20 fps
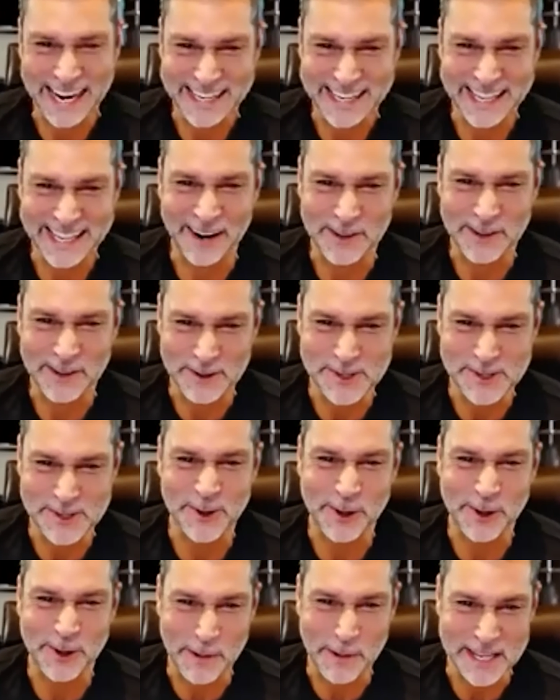People
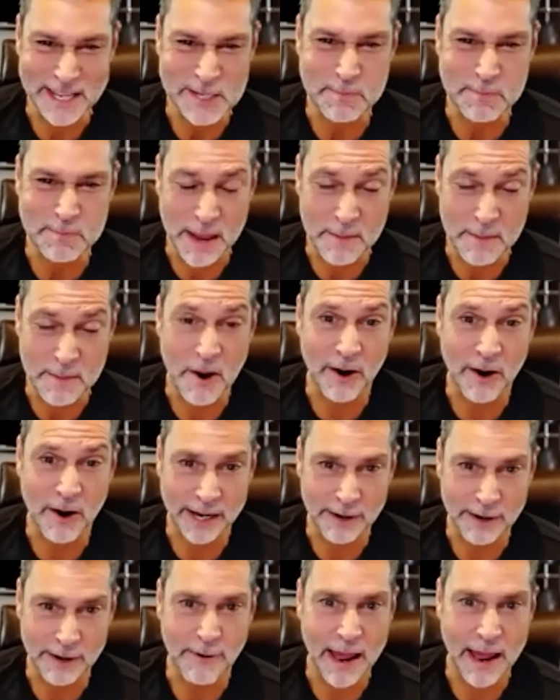forget, you talk about
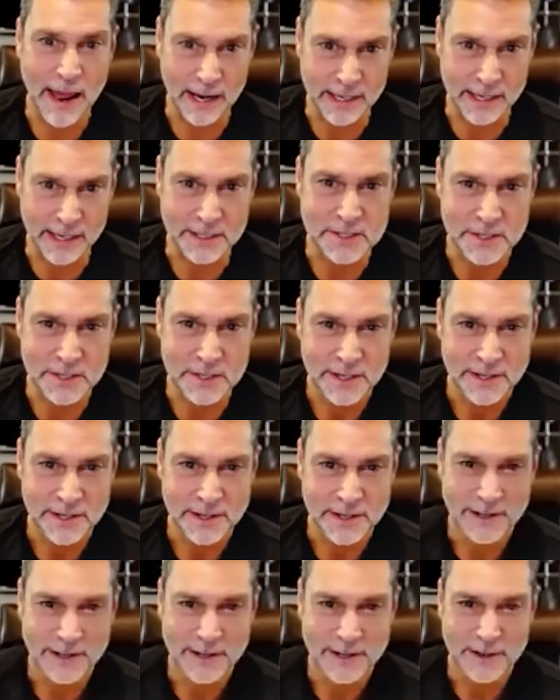these bear market
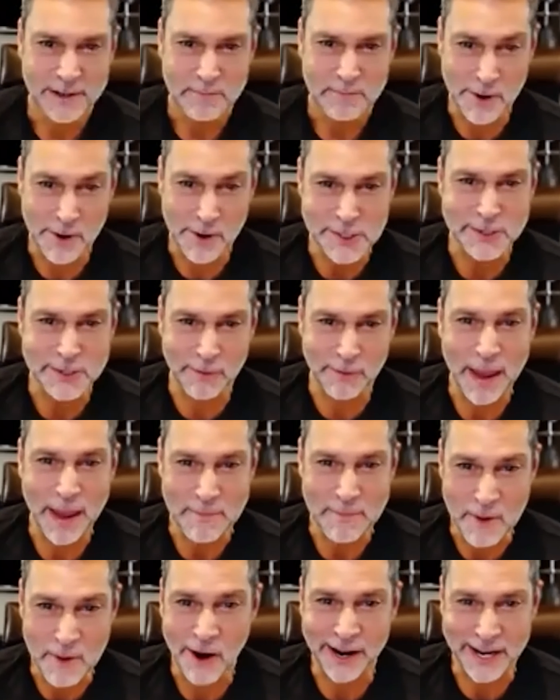rallies. Most of a
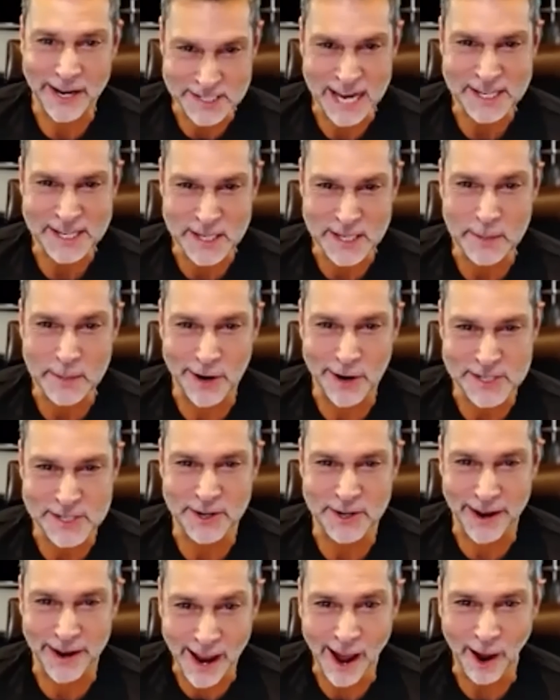bear market is actually the
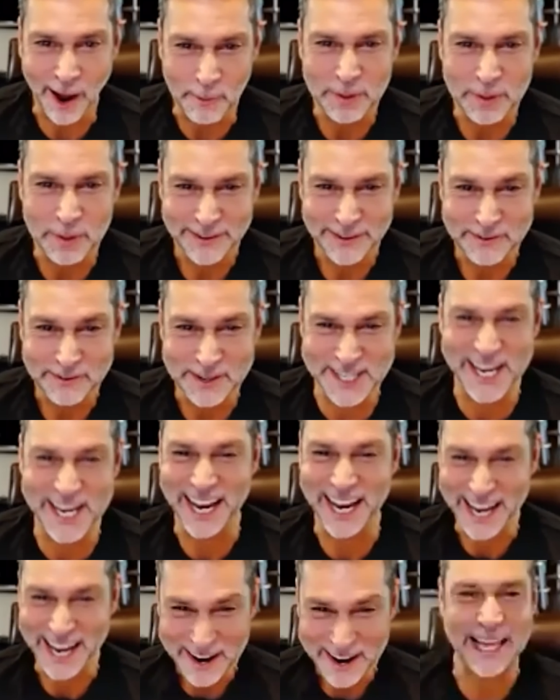price going up,
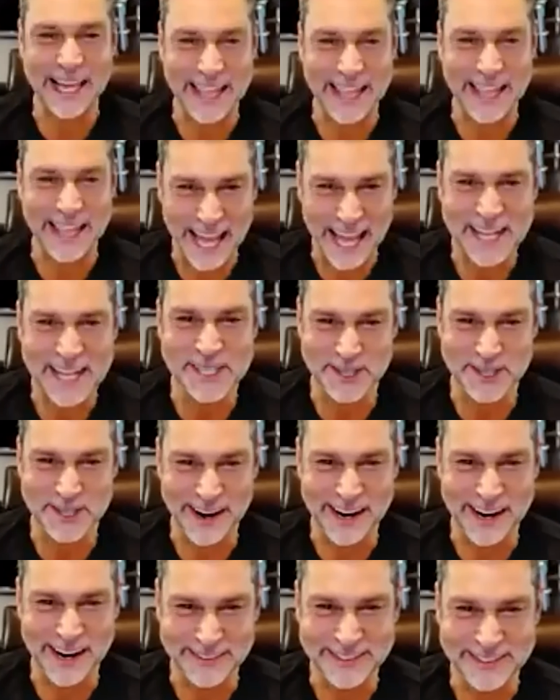which is really
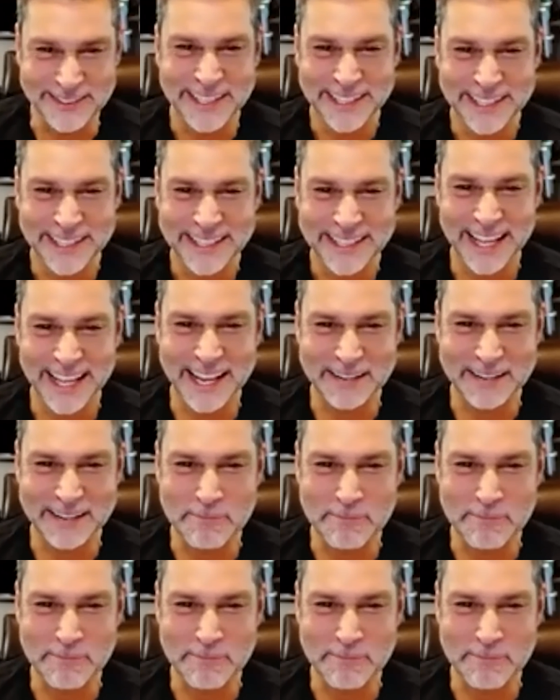hard for people to get their heads